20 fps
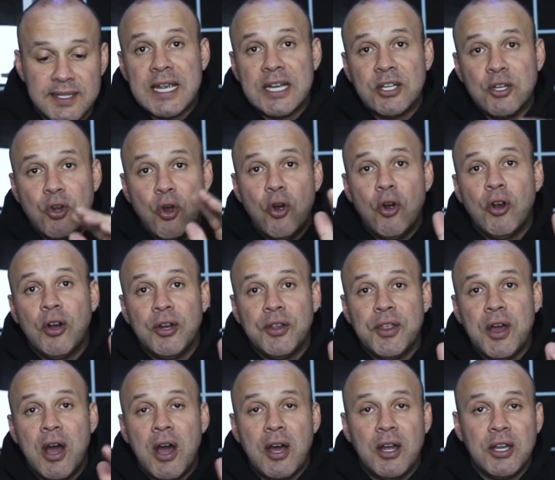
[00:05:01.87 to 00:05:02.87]
Ignore
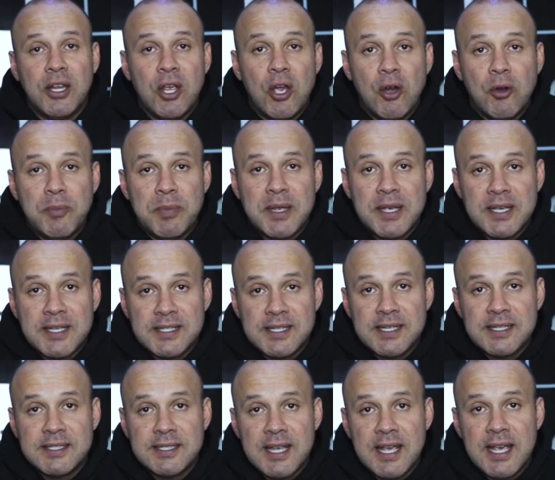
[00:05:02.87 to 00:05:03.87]
the audio because
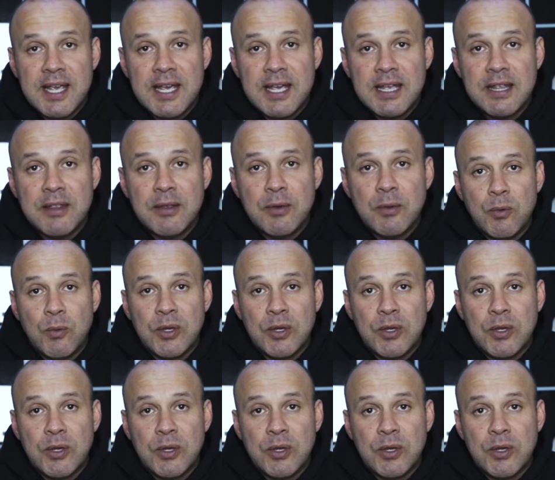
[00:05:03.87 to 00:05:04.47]
they say